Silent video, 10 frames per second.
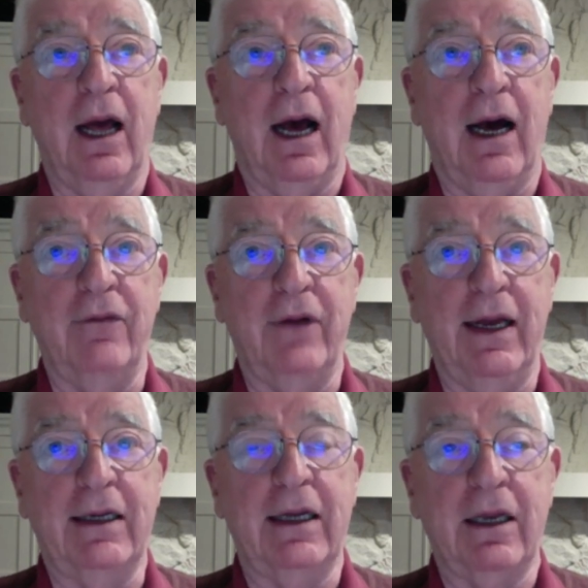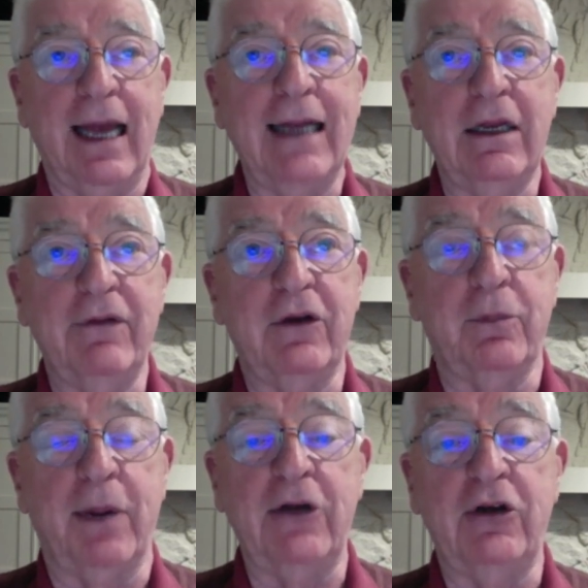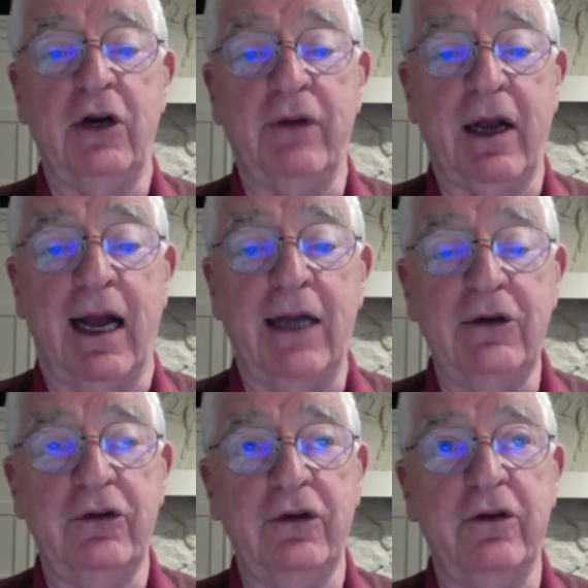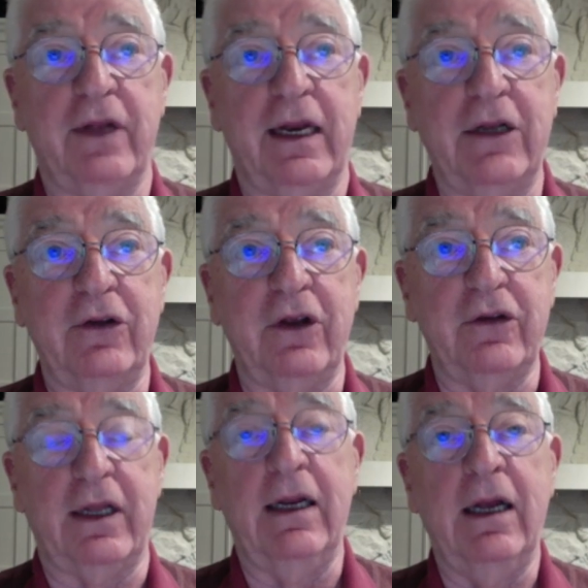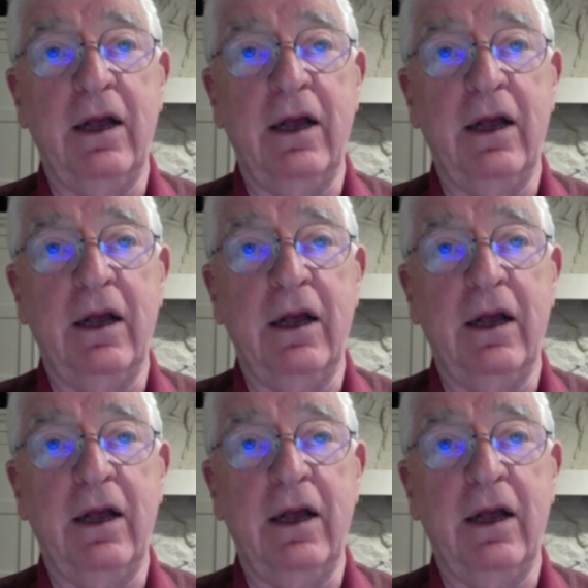of a collective expression of a consciousness that existed